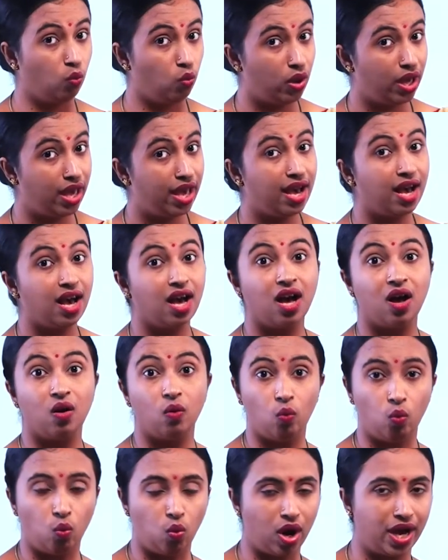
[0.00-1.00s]
where,
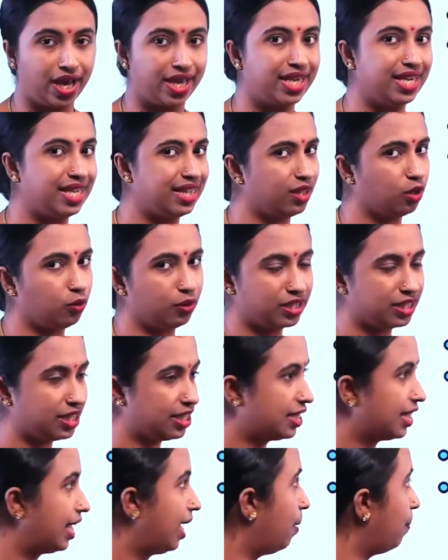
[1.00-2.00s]
why in the
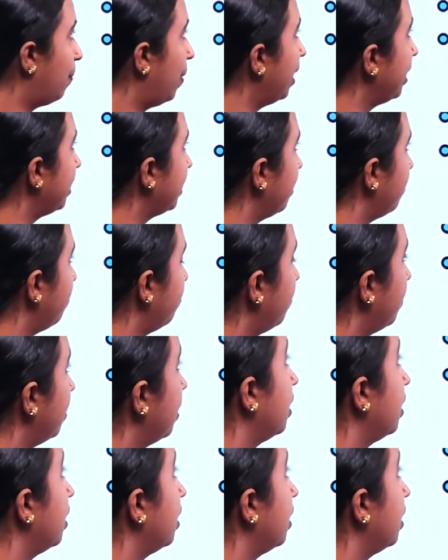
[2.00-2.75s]
questions alla paatham.